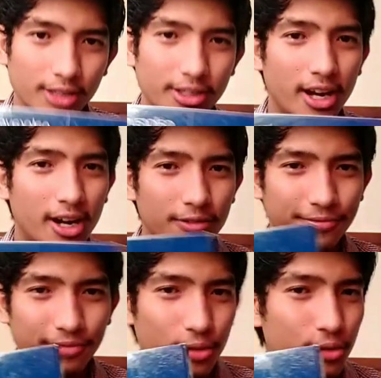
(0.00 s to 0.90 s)
There are
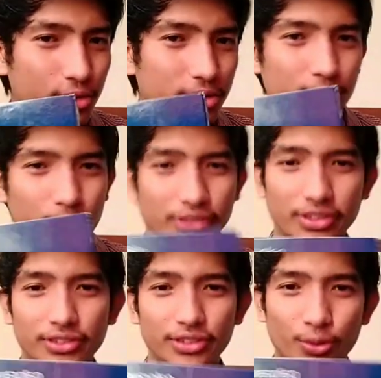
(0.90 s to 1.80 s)
4
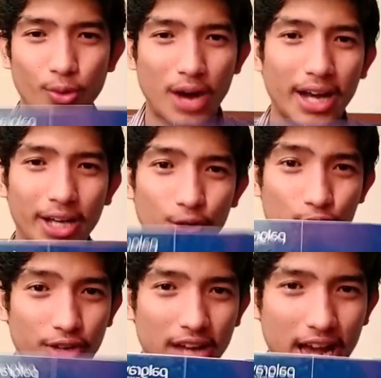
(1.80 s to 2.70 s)
reasons why you
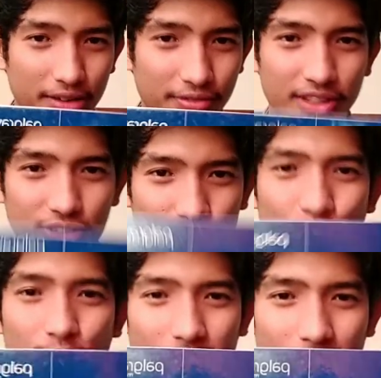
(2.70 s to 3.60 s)
should have this
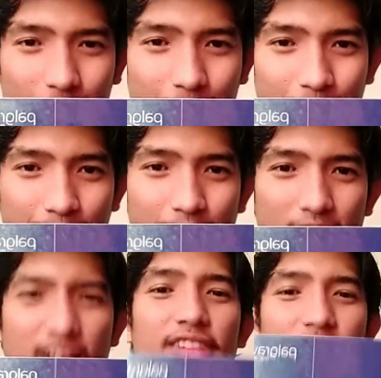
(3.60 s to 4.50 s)
book.
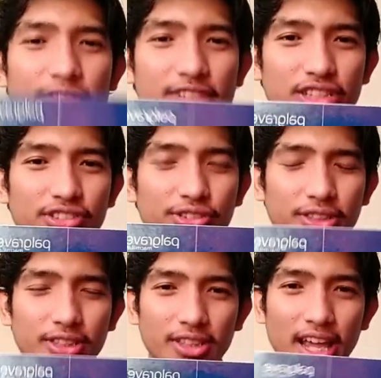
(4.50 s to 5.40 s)
The
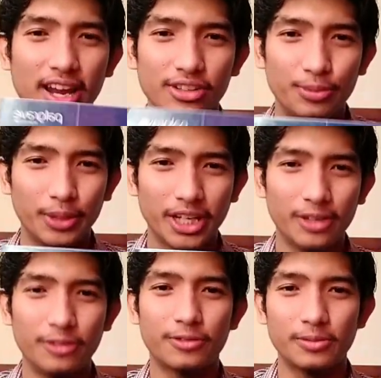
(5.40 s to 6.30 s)
first, let us
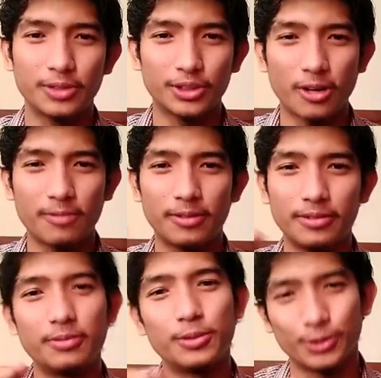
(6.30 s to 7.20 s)
begin from the top of
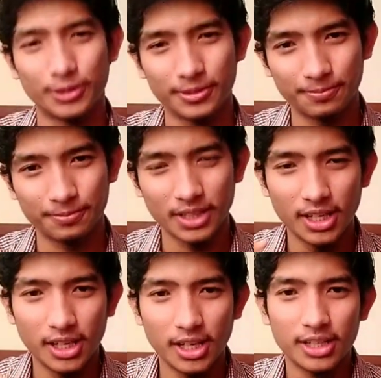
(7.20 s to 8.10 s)
the book.
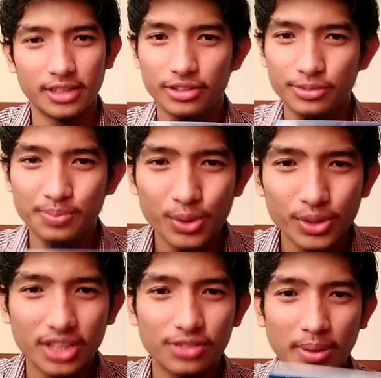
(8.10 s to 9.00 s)
This
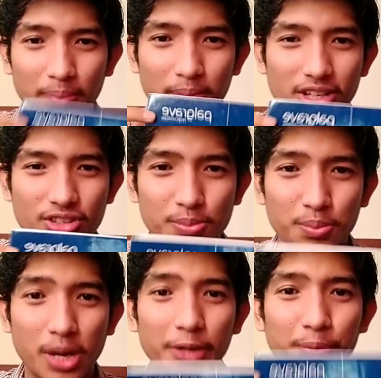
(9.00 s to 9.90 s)
book is published
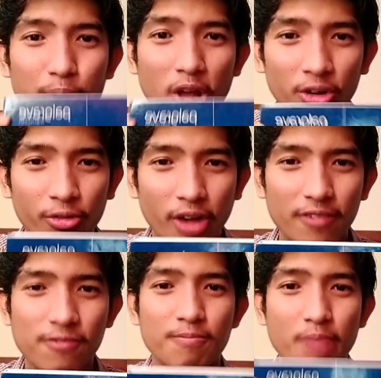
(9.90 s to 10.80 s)
by
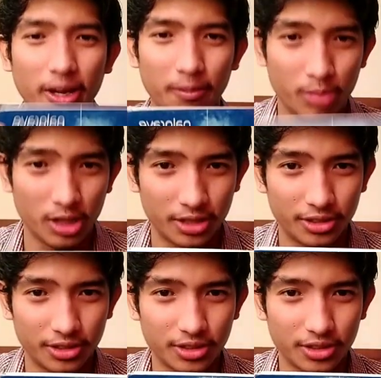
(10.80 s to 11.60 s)
Palgrave Macmillan.